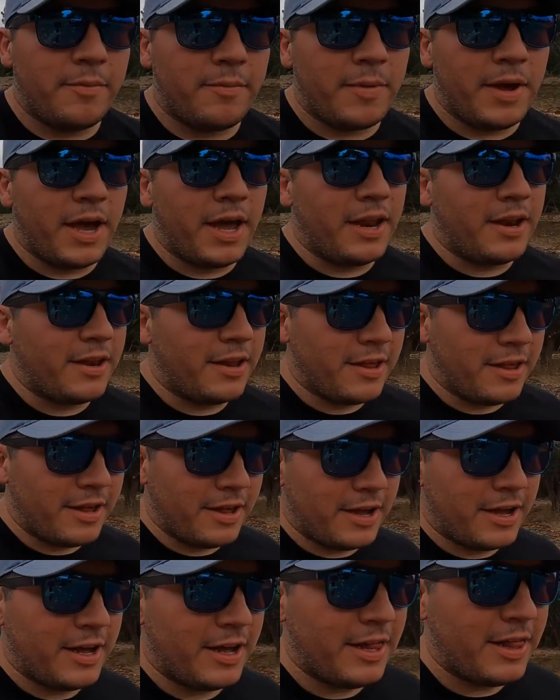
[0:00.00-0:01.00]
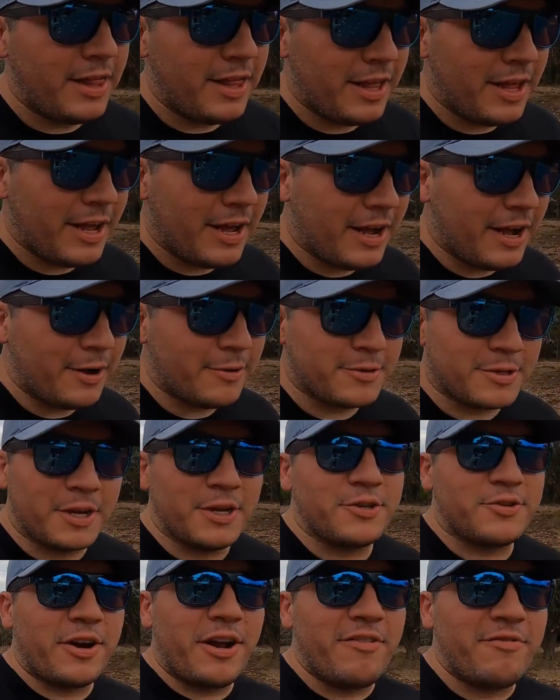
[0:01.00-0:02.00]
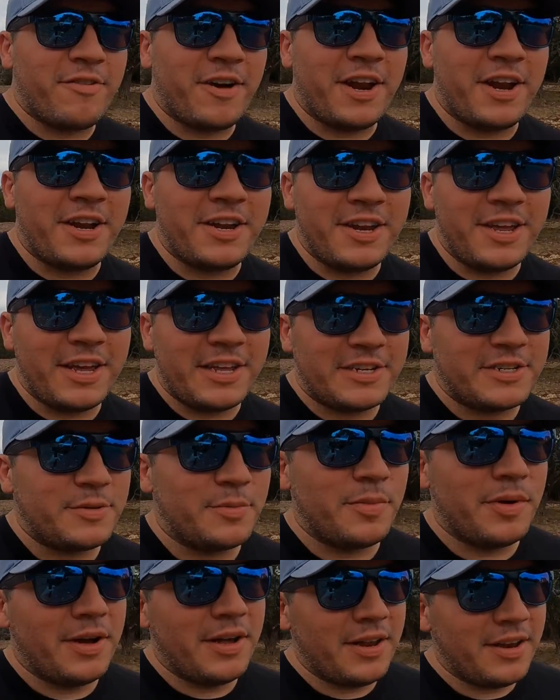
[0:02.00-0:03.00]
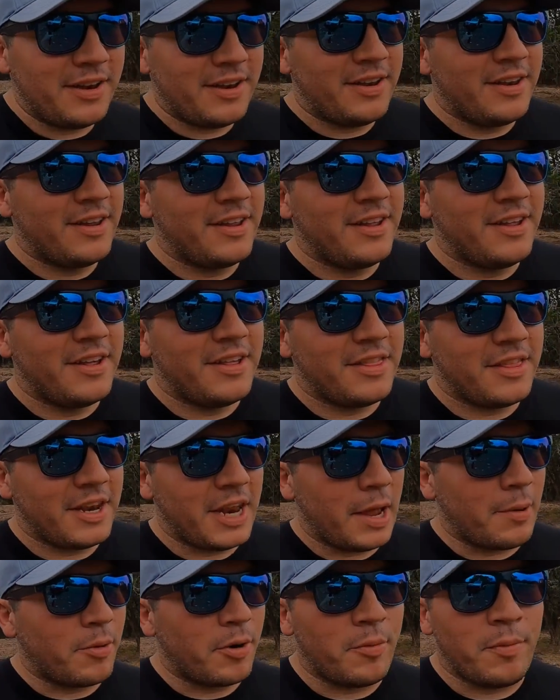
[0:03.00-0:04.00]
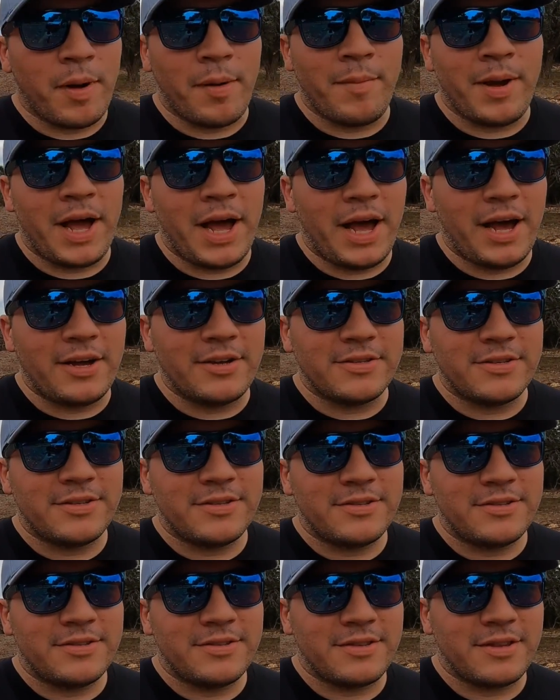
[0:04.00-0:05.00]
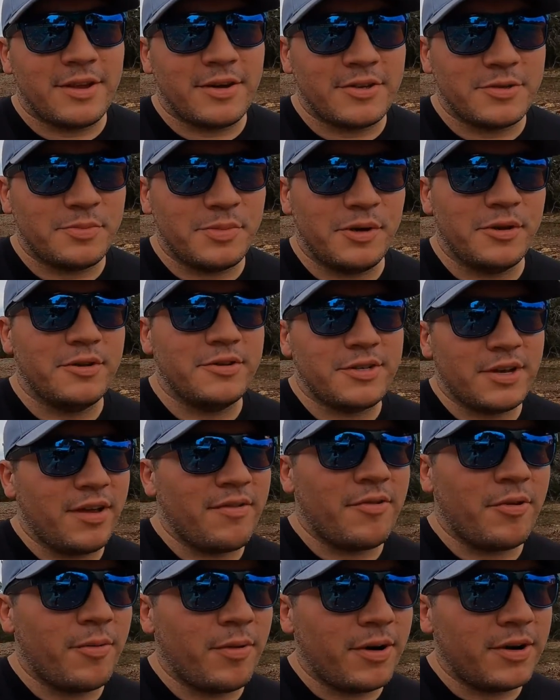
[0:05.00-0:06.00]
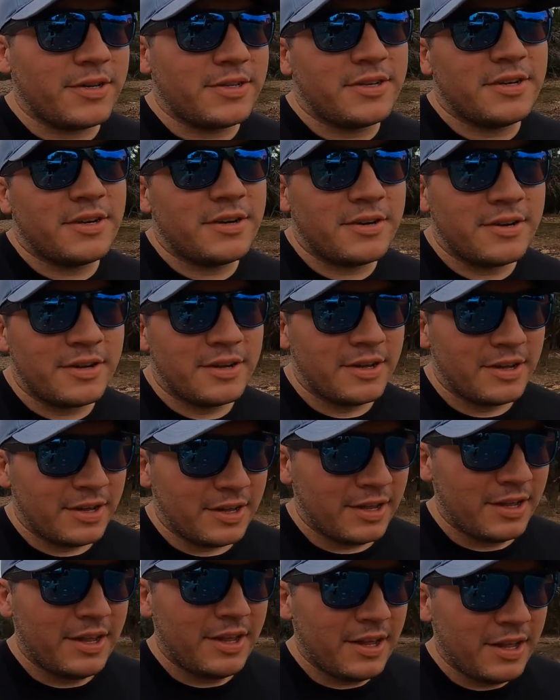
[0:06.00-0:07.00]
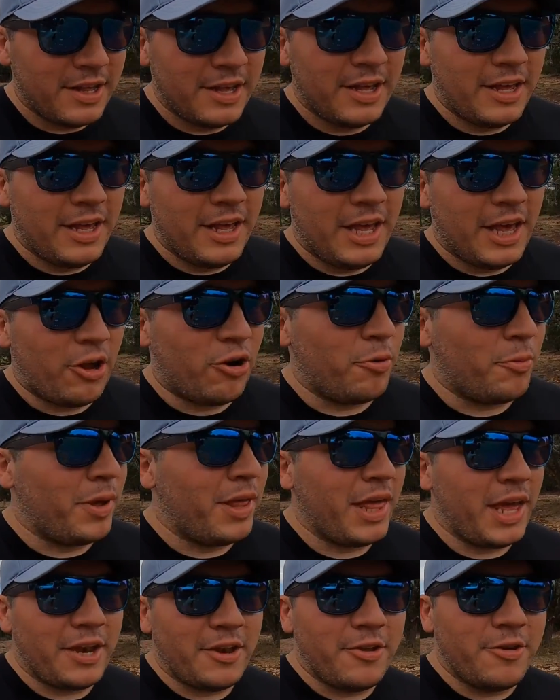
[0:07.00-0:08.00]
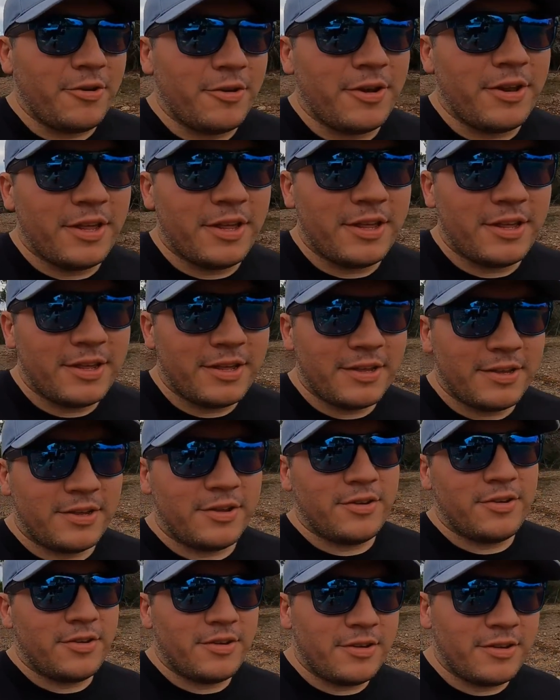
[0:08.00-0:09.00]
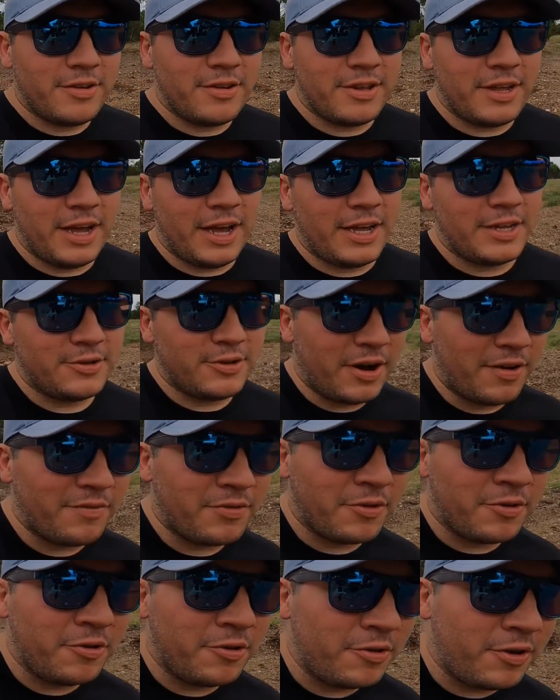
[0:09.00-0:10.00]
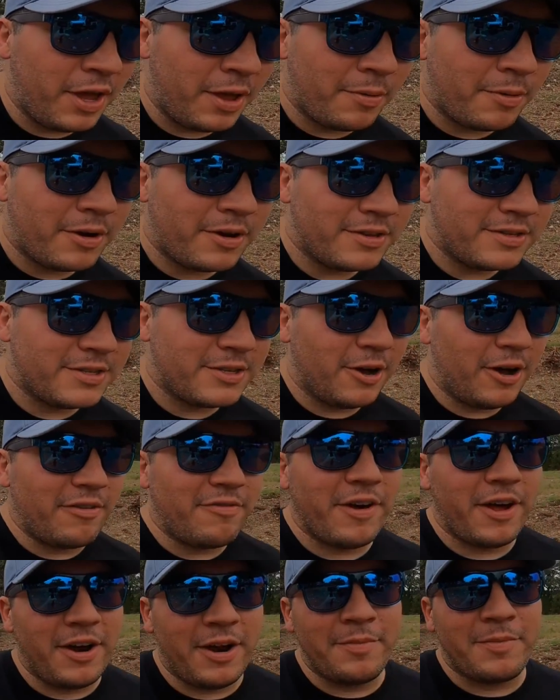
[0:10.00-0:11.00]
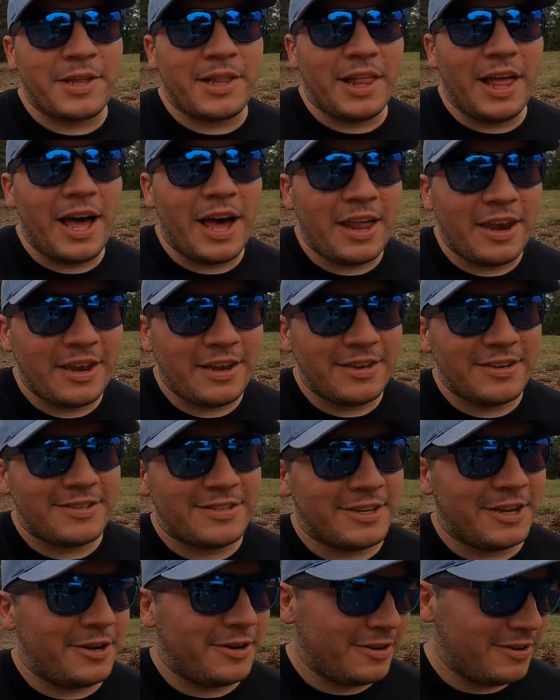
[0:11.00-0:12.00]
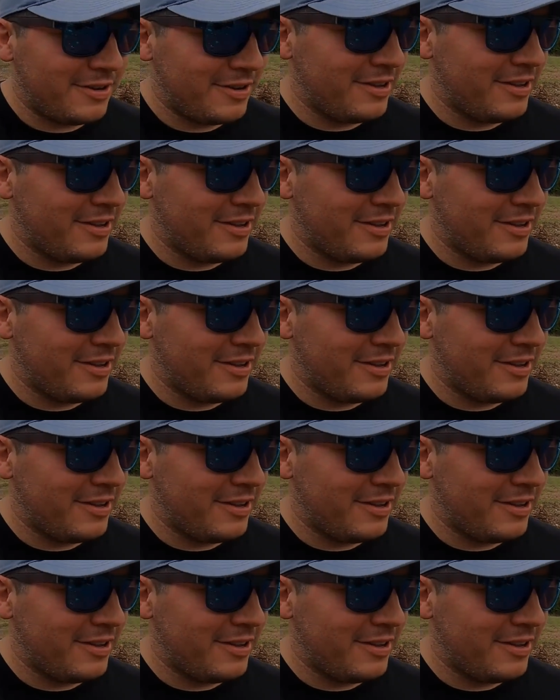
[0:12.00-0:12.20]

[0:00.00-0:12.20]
Man, I was gonna try and find a ditch, but the neighborhood by my house, there's builders everywhere, so I don't wanna be that dude driving through a new neighborhood. So I found an empty lot, so